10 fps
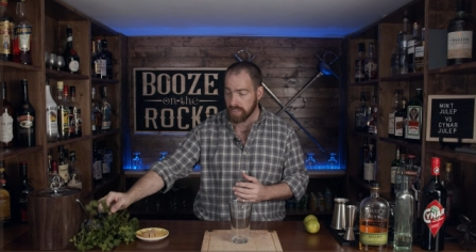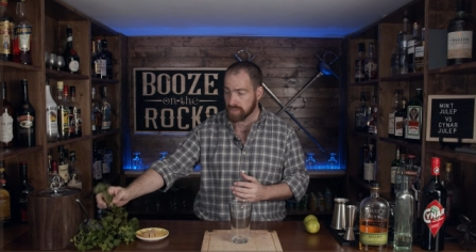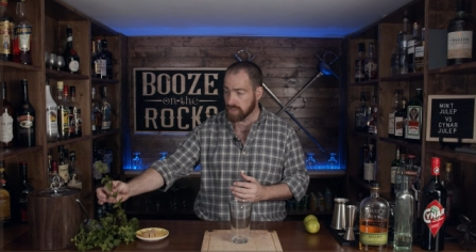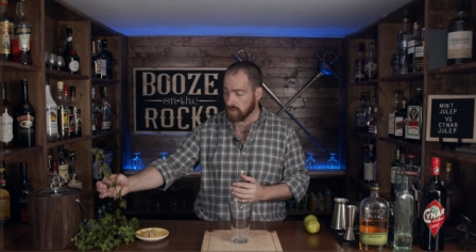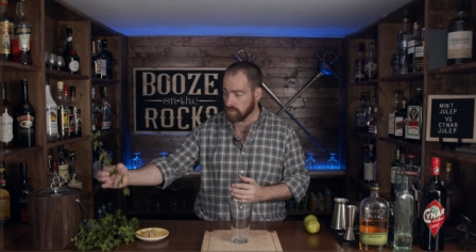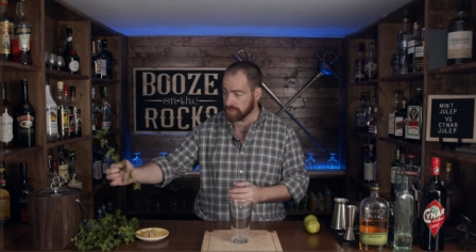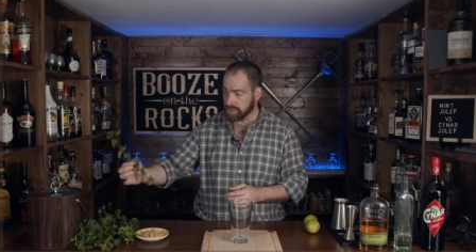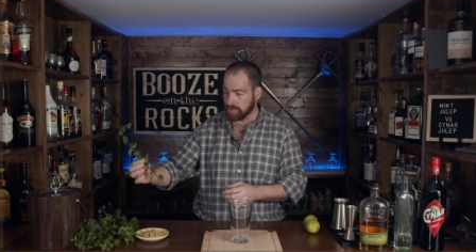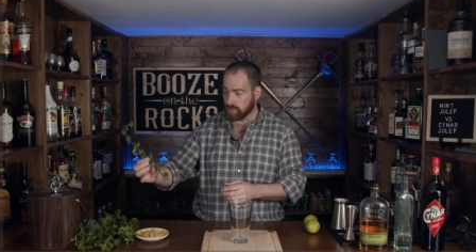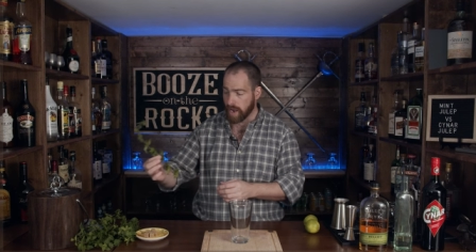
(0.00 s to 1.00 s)
So we'll
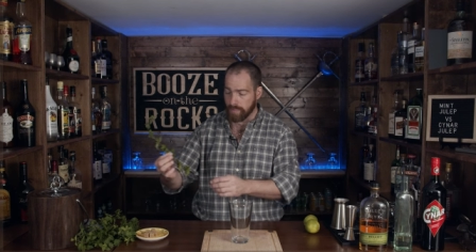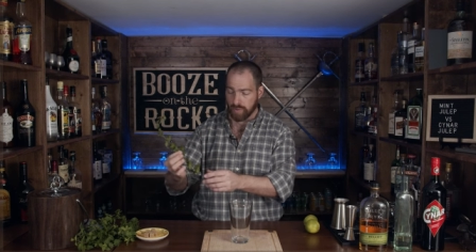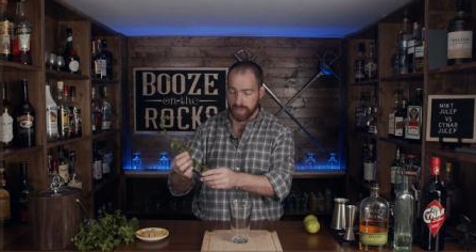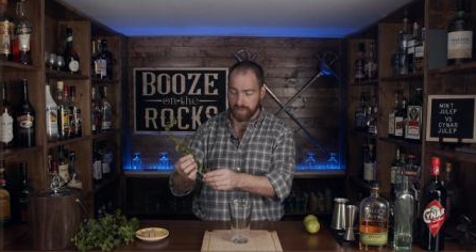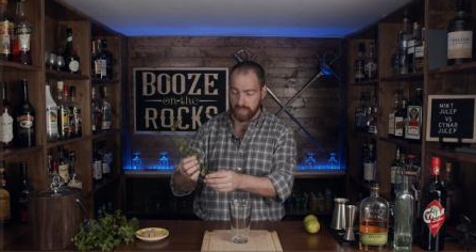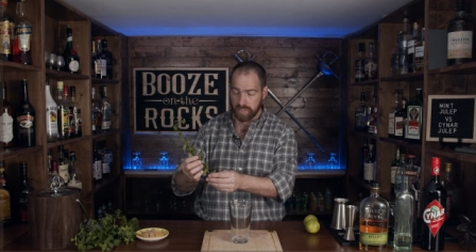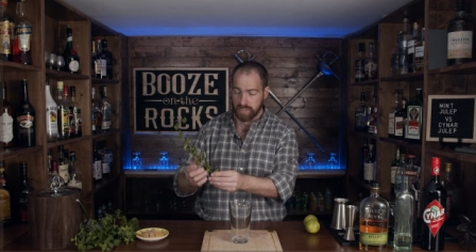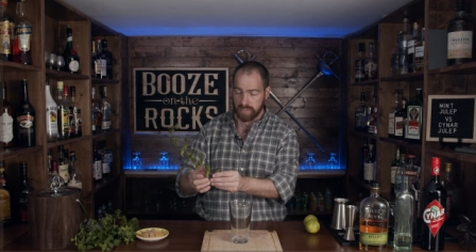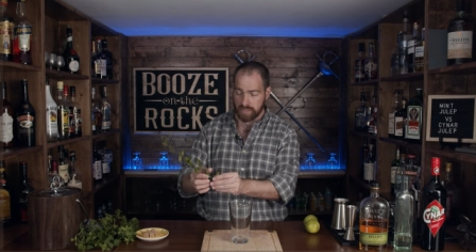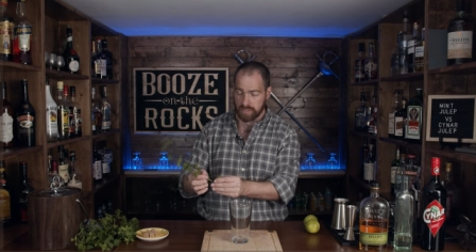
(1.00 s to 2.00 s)
just grab one of
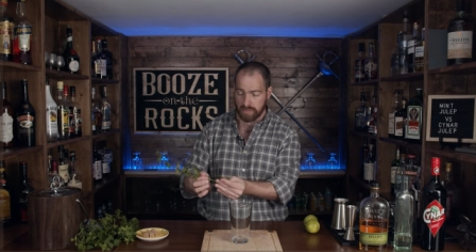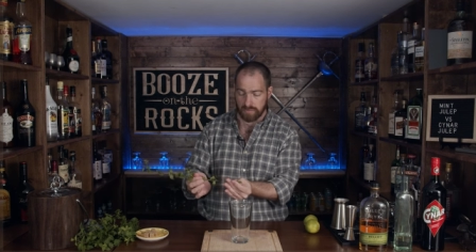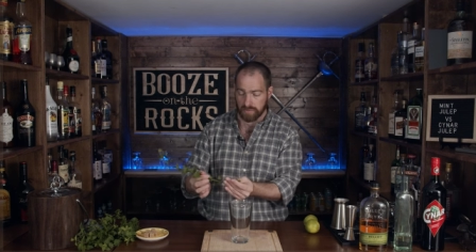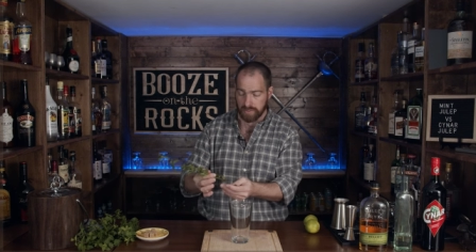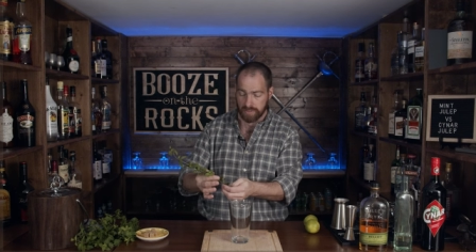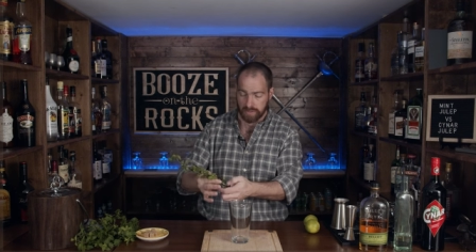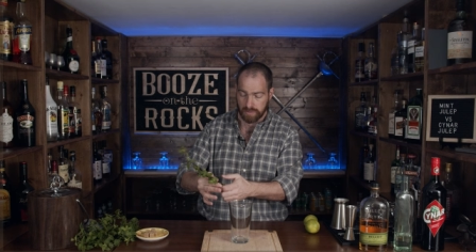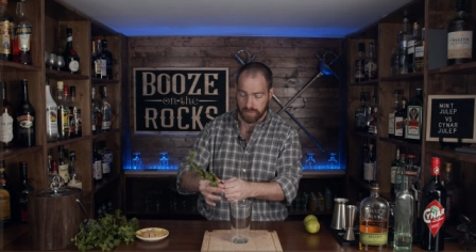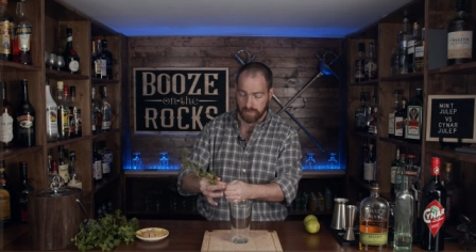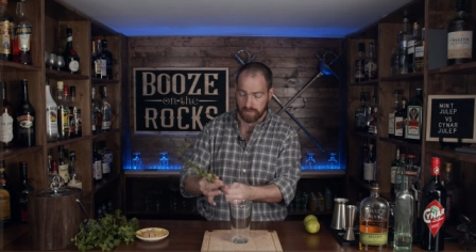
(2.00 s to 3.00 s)
these. One,
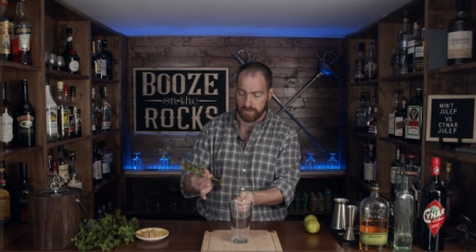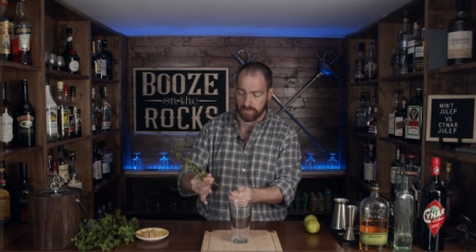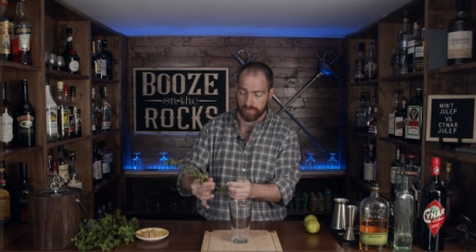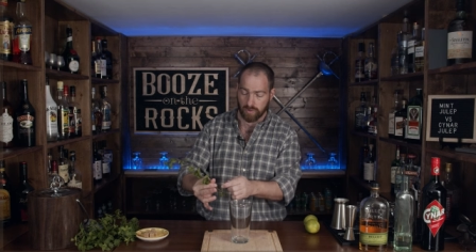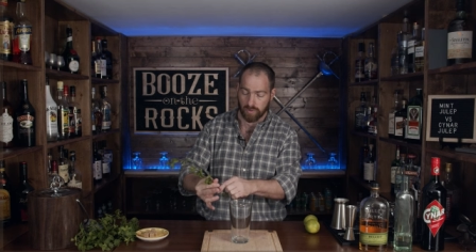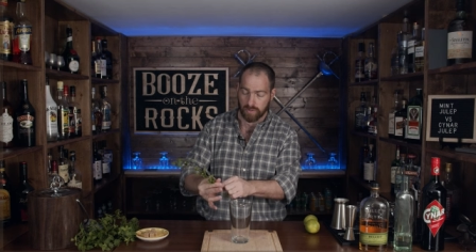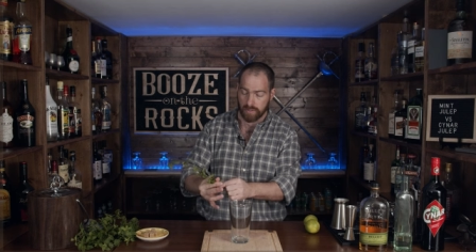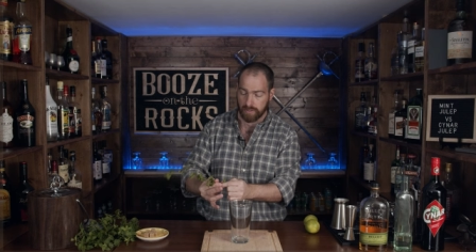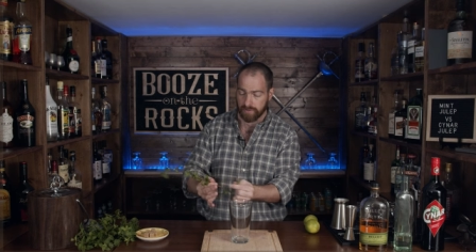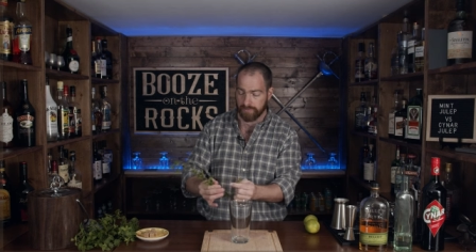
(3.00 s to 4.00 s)
two, three,
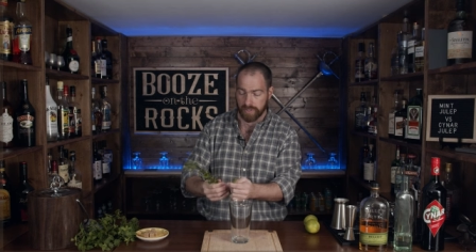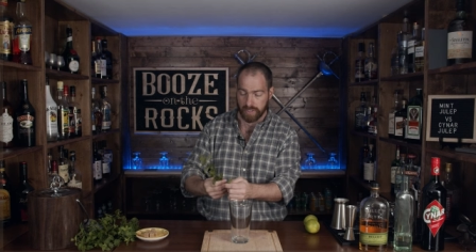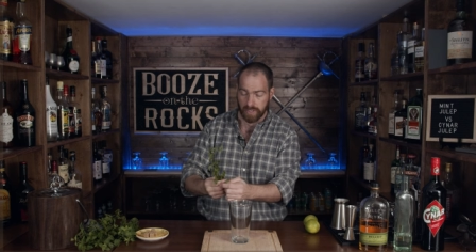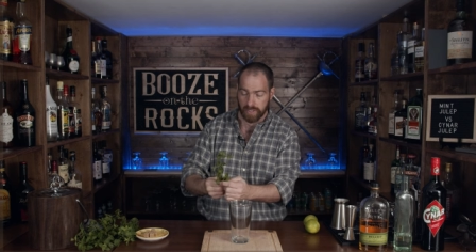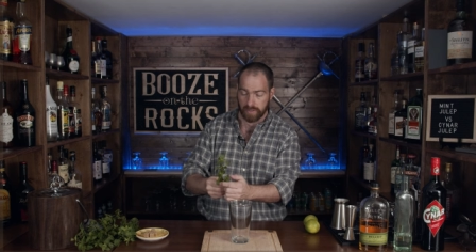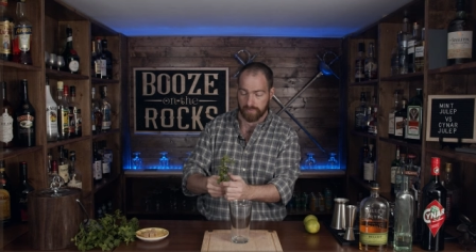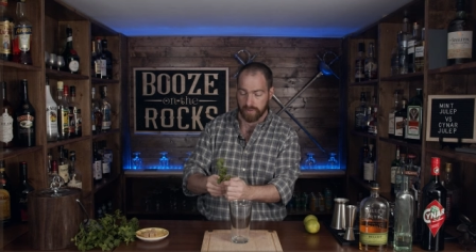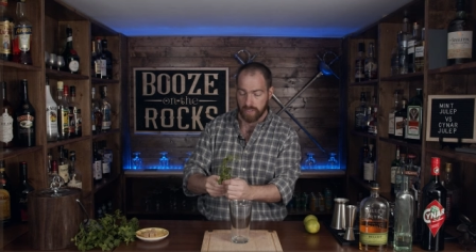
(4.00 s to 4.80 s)
four, five.